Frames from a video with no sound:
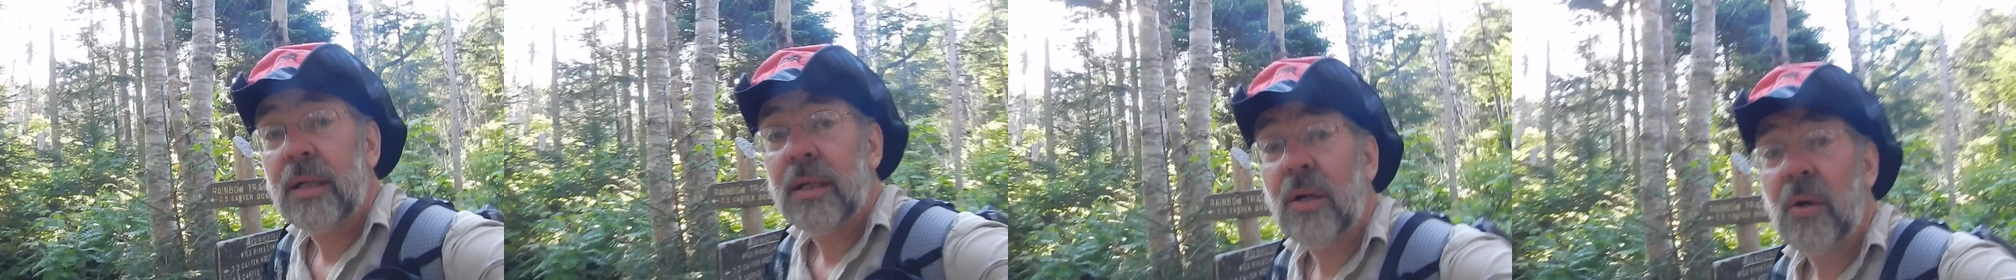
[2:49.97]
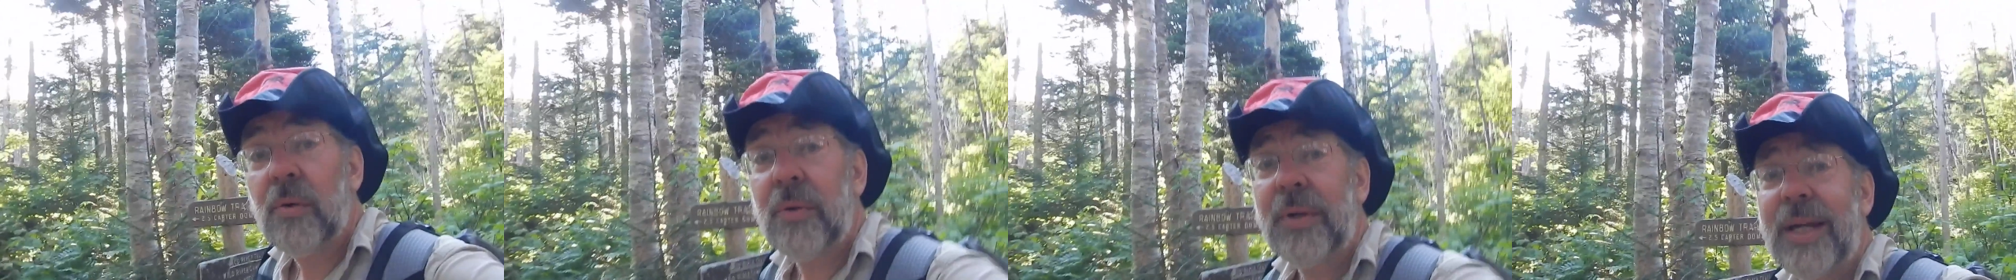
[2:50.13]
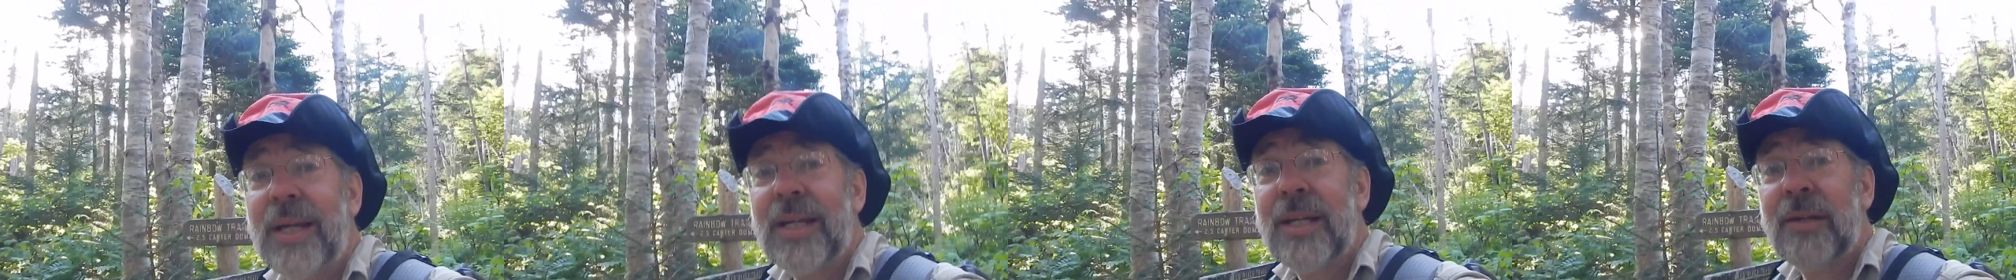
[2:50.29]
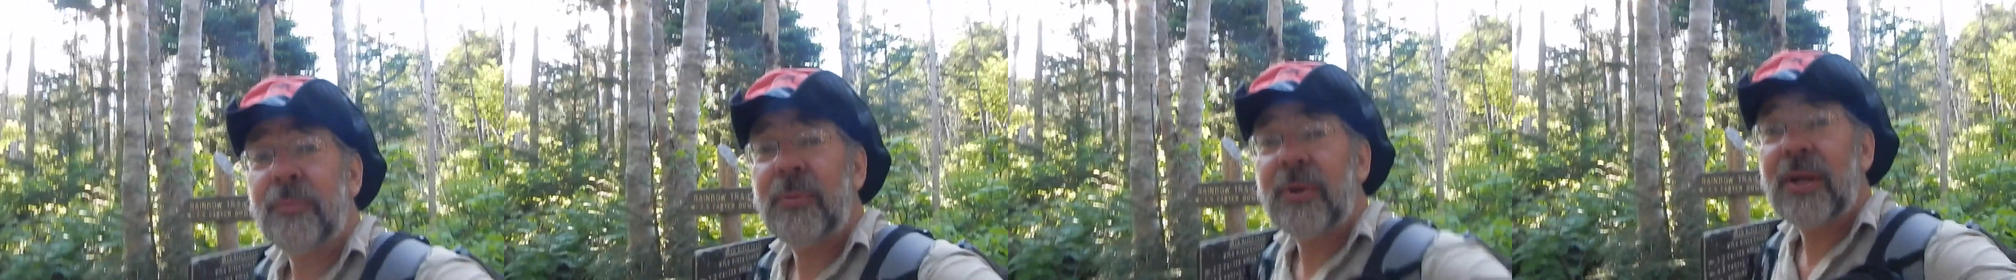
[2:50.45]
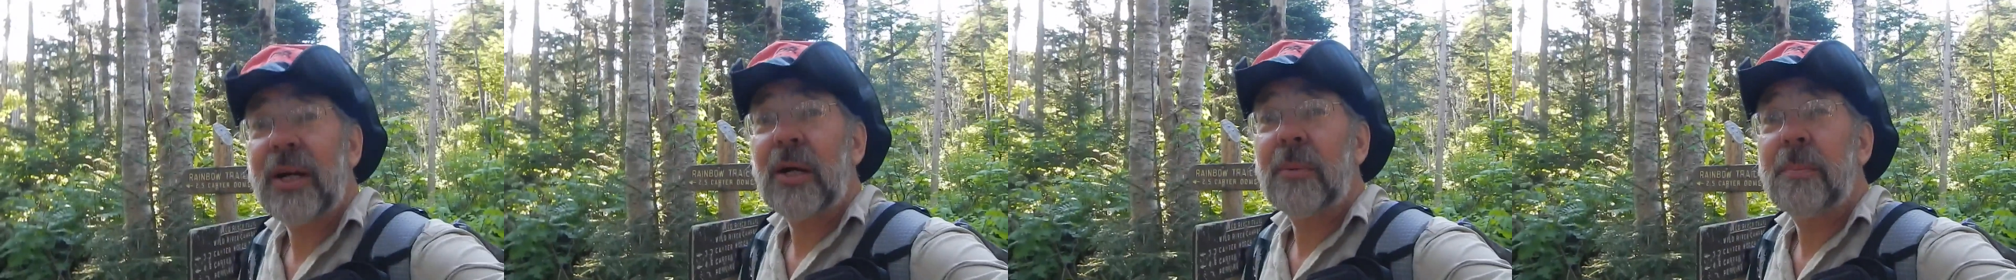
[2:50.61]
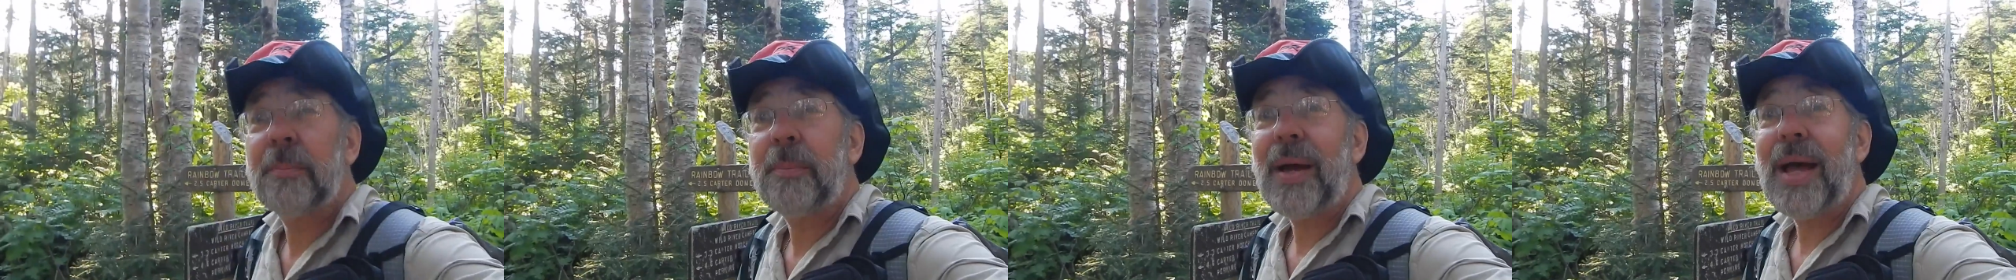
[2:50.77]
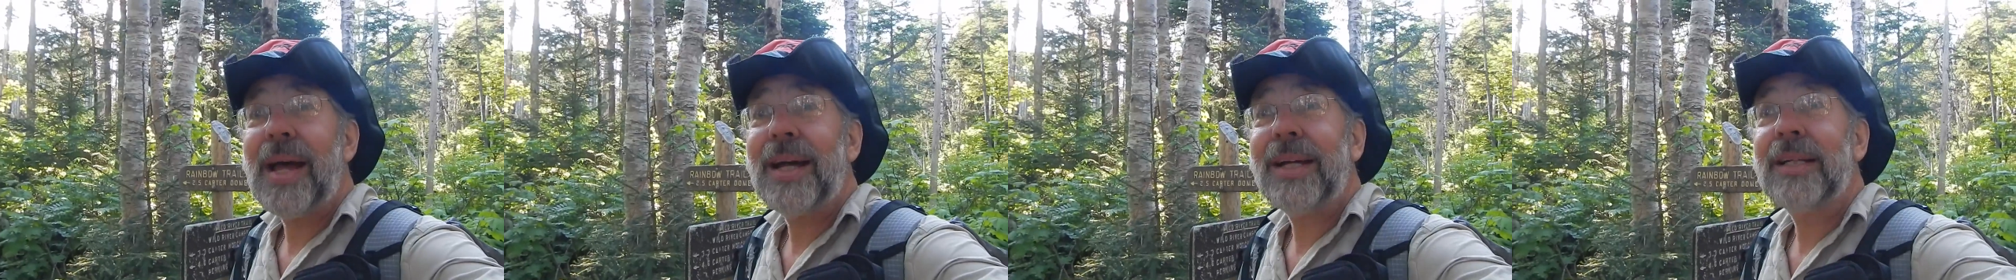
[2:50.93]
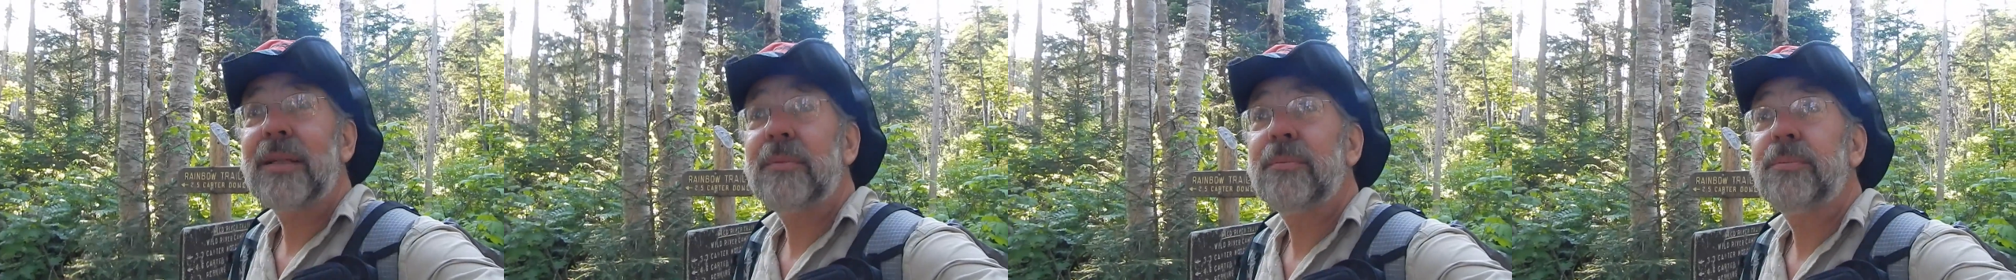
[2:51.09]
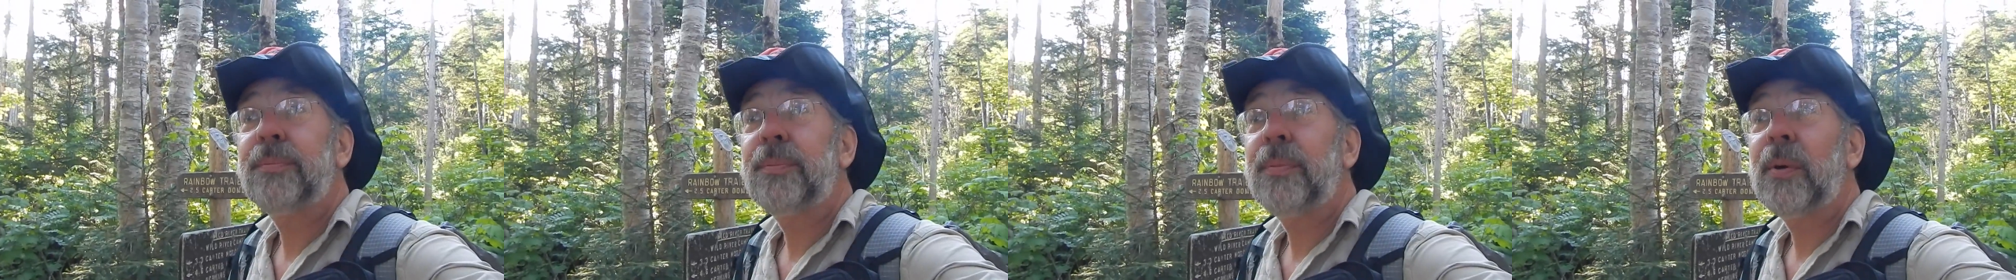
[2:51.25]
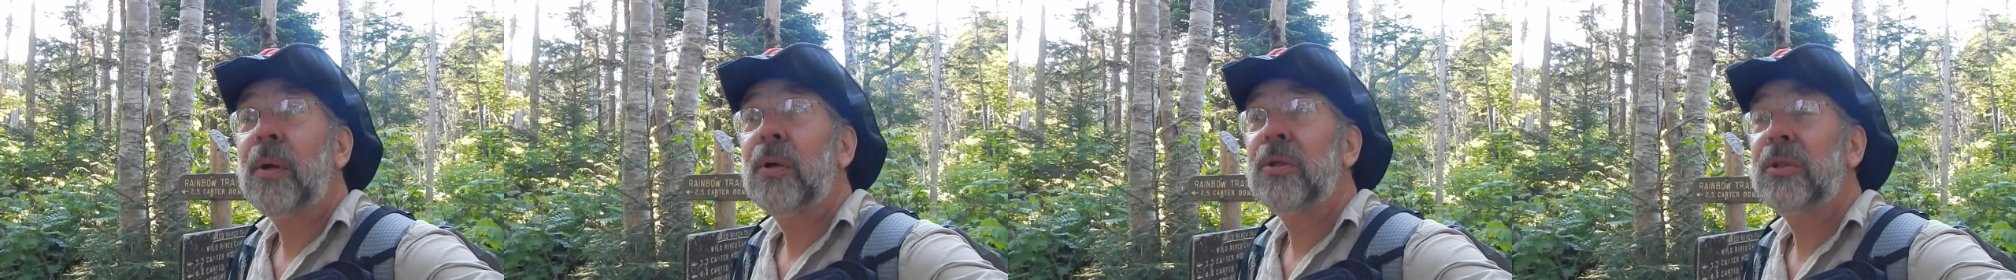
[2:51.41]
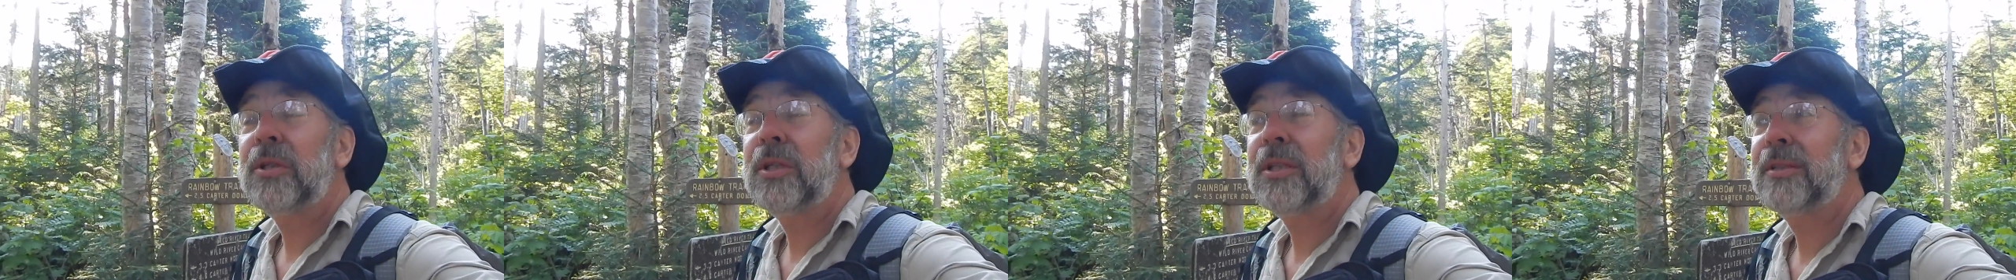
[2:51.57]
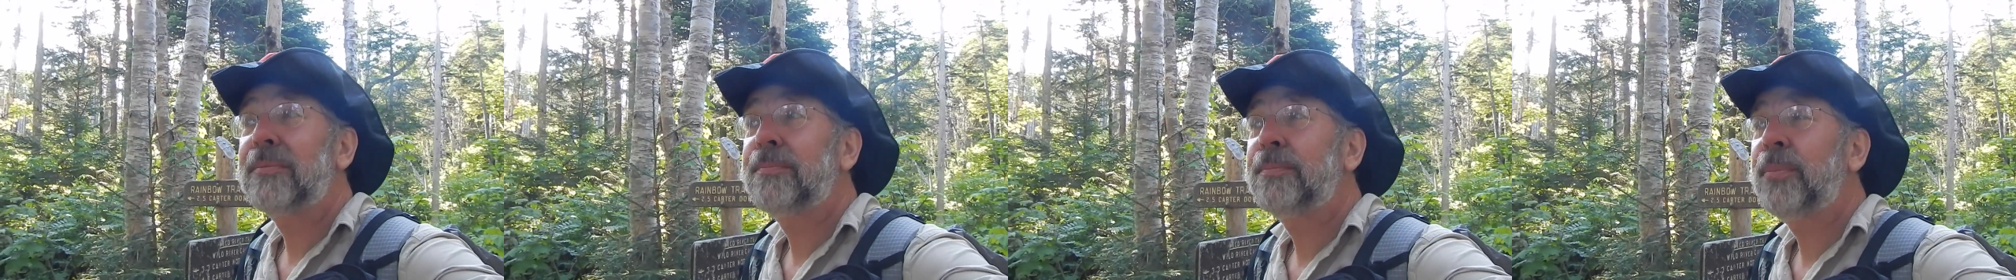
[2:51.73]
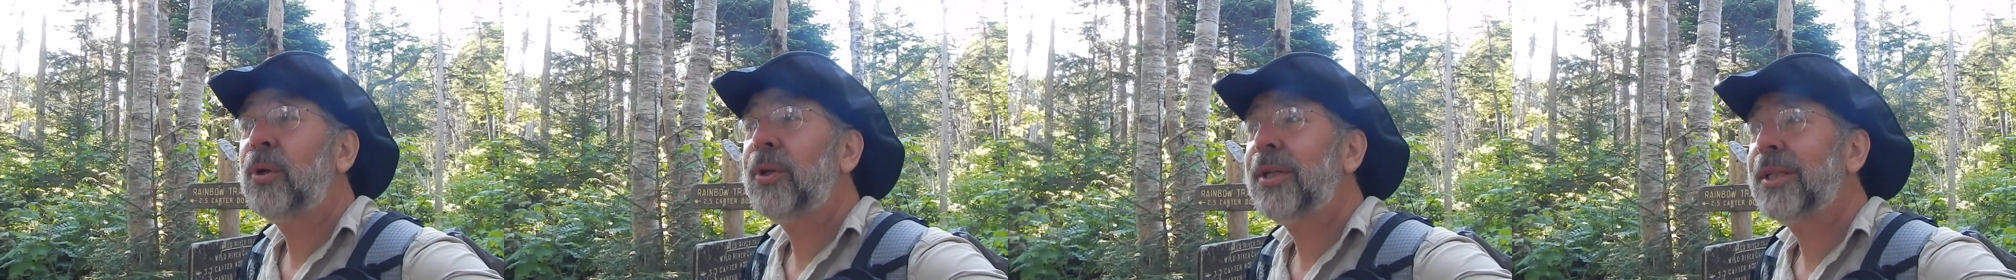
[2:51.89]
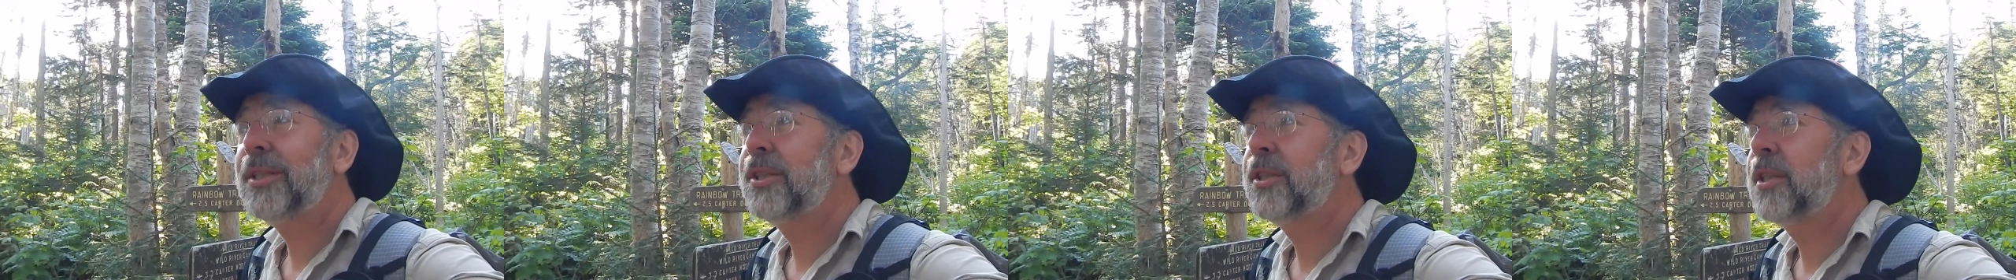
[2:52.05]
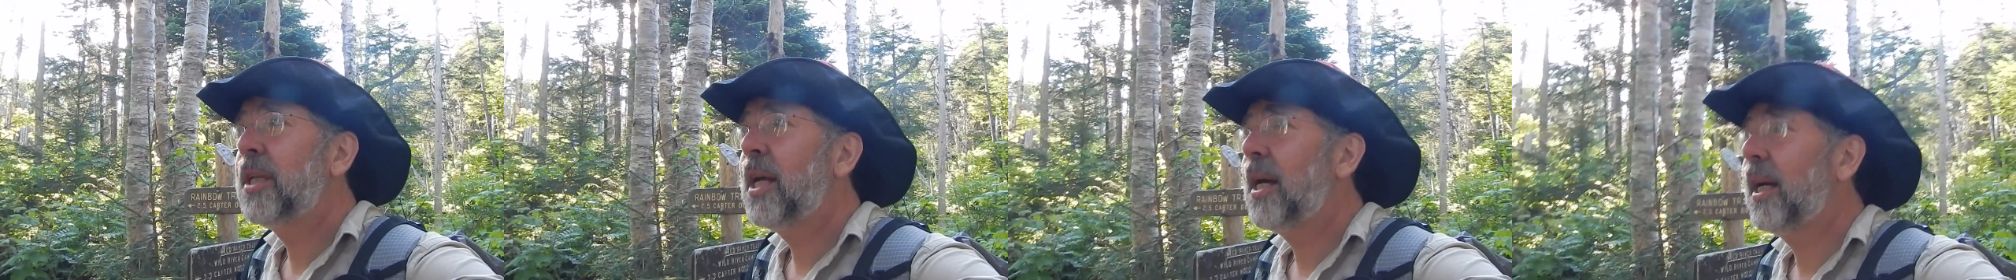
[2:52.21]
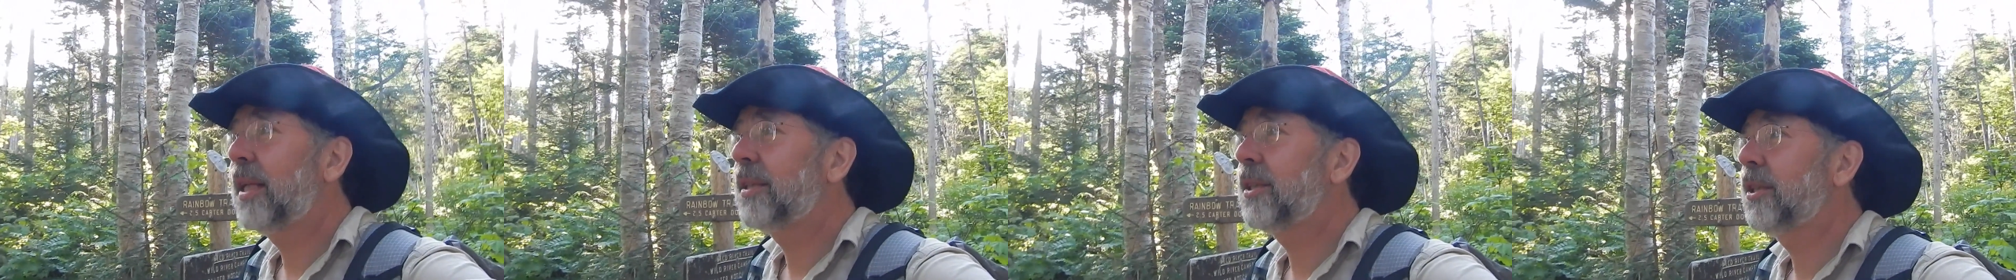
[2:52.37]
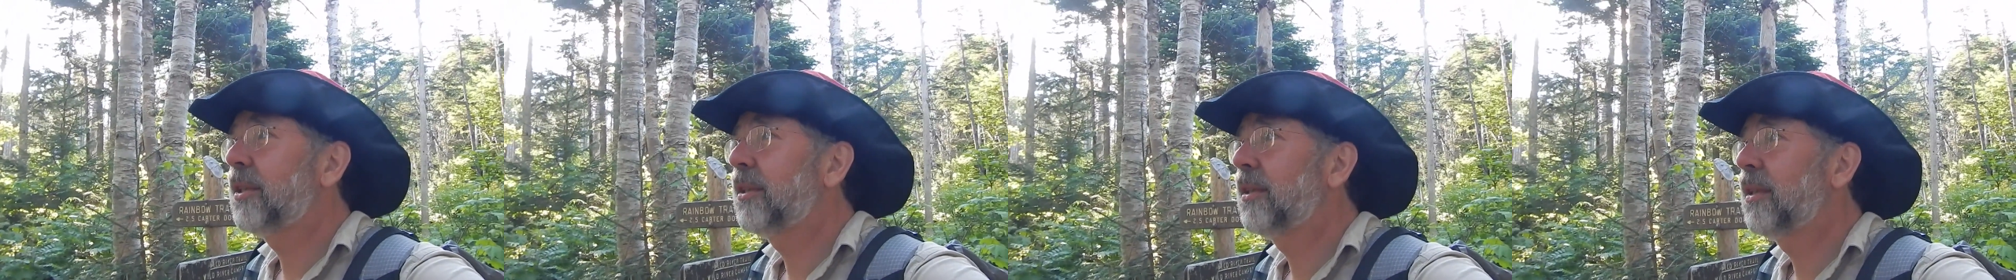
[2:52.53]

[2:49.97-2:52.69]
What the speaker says: Okay, we are back in Perkins Notch.